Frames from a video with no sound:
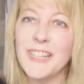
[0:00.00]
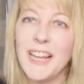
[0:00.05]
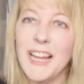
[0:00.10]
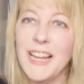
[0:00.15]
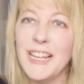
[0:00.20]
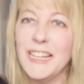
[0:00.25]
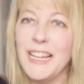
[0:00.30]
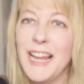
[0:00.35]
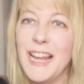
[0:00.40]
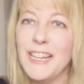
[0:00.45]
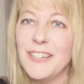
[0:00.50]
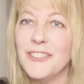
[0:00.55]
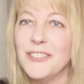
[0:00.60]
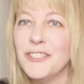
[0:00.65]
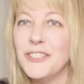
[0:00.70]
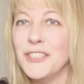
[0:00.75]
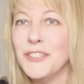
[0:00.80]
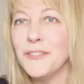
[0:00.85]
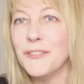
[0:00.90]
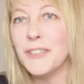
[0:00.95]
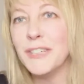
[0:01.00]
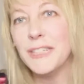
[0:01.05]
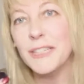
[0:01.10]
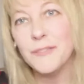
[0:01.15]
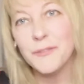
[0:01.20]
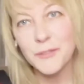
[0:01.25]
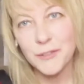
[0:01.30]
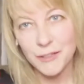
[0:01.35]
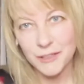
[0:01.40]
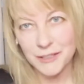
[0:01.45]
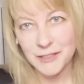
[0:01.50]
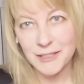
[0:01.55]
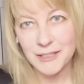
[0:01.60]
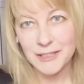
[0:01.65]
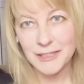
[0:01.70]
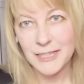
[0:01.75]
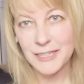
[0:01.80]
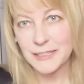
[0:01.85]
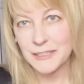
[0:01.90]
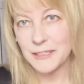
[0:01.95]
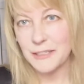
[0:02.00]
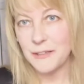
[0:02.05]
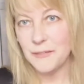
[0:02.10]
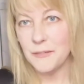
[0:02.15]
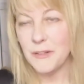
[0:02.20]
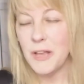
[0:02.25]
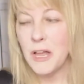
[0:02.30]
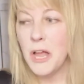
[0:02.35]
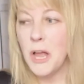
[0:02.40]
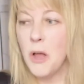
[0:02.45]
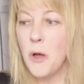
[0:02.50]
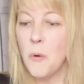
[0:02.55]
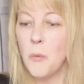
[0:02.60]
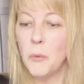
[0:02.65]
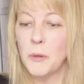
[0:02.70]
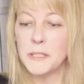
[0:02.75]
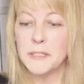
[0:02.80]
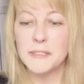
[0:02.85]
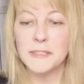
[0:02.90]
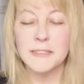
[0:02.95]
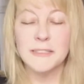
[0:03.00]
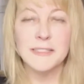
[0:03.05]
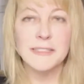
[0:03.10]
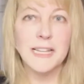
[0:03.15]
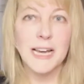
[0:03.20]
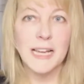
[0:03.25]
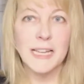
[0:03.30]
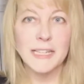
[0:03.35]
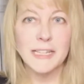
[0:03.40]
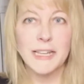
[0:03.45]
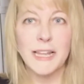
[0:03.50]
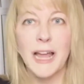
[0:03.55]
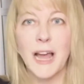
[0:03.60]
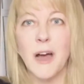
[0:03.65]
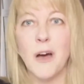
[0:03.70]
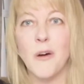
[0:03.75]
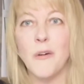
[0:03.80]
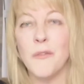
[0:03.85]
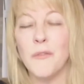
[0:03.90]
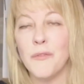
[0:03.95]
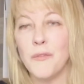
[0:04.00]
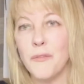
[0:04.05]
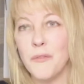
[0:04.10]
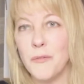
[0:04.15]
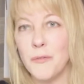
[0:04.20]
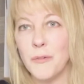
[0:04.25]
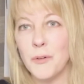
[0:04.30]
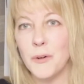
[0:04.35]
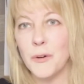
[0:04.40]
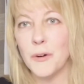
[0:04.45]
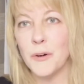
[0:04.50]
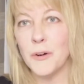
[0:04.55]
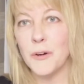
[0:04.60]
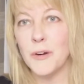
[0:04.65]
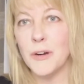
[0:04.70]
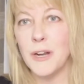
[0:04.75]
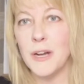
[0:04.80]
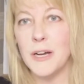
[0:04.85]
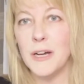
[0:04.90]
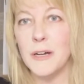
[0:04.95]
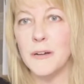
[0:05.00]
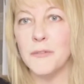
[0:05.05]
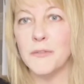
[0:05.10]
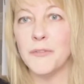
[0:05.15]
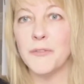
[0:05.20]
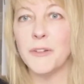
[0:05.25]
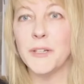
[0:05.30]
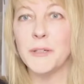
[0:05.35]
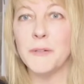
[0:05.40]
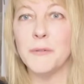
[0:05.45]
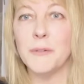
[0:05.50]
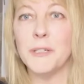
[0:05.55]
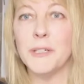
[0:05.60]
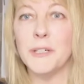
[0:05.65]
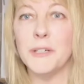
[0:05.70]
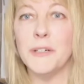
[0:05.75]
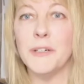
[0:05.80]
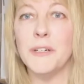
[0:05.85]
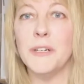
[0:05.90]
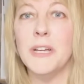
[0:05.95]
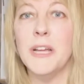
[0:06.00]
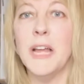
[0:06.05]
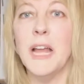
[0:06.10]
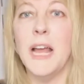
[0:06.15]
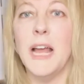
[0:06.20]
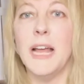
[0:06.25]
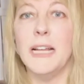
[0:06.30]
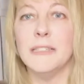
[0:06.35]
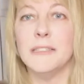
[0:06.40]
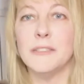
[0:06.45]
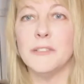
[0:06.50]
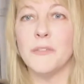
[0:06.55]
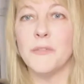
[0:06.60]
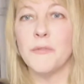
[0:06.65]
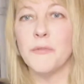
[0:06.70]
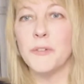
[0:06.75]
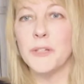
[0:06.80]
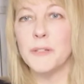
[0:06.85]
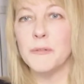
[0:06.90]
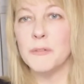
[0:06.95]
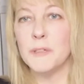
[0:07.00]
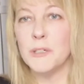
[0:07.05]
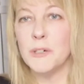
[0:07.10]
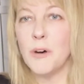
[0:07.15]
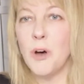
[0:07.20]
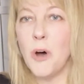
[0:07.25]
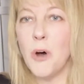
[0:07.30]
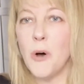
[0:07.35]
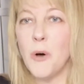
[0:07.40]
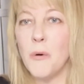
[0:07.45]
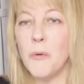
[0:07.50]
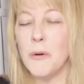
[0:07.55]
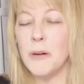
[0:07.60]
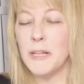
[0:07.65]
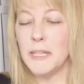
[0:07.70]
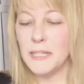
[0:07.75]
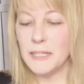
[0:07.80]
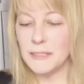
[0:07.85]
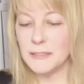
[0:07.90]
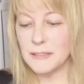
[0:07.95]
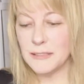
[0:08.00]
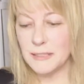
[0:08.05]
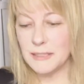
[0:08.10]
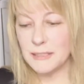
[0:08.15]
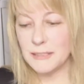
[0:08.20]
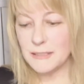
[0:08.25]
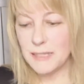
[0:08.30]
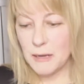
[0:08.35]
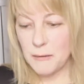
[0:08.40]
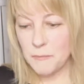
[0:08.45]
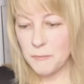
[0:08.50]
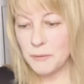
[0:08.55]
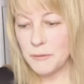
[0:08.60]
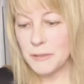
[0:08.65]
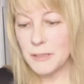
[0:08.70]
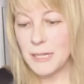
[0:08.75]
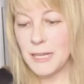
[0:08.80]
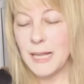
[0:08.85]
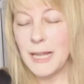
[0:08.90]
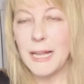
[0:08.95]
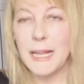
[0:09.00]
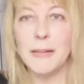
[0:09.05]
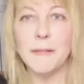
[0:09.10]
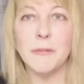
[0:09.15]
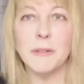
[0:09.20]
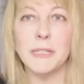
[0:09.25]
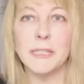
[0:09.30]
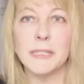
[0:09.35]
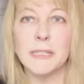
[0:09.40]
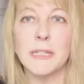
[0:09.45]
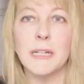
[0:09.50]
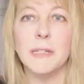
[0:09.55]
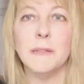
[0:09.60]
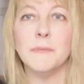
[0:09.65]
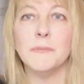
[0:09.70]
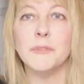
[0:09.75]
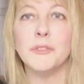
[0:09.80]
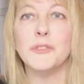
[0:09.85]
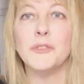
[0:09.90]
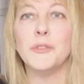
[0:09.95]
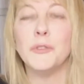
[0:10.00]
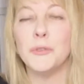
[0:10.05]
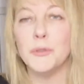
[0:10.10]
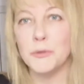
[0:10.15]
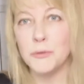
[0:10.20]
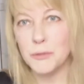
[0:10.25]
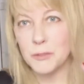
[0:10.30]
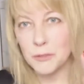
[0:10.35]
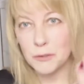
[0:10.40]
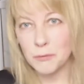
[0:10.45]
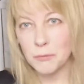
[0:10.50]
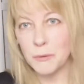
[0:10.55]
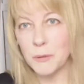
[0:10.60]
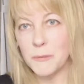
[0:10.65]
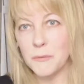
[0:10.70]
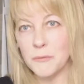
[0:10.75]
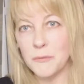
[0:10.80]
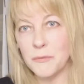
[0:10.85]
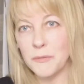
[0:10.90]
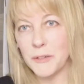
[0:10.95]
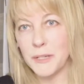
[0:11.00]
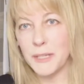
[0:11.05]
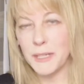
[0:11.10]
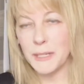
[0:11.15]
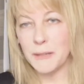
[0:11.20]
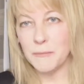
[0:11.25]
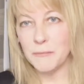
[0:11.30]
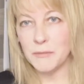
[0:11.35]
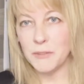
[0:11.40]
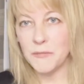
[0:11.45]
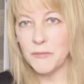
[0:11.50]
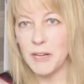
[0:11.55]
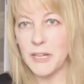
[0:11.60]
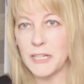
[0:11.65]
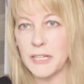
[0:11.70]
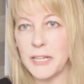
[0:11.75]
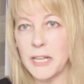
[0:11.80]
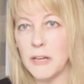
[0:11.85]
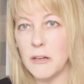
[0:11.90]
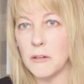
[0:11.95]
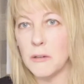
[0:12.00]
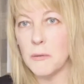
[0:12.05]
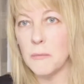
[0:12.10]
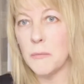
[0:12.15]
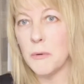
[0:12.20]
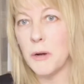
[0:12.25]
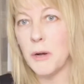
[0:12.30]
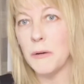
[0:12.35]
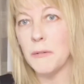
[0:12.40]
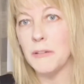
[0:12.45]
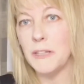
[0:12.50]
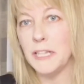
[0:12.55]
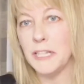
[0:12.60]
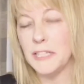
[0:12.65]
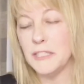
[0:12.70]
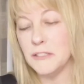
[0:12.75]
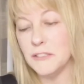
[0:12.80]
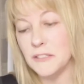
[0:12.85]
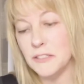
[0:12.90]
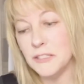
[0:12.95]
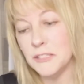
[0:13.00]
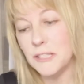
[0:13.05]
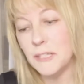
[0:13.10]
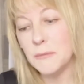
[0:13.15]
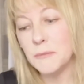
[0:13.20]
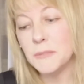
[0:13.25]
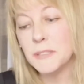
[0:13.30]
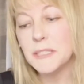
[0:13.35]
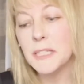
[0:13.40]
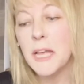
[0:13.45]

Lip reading: an energy reading for the collective, which does not account for free will. And so free will always is at play when it comes to the twin flame divine counterpart relationships.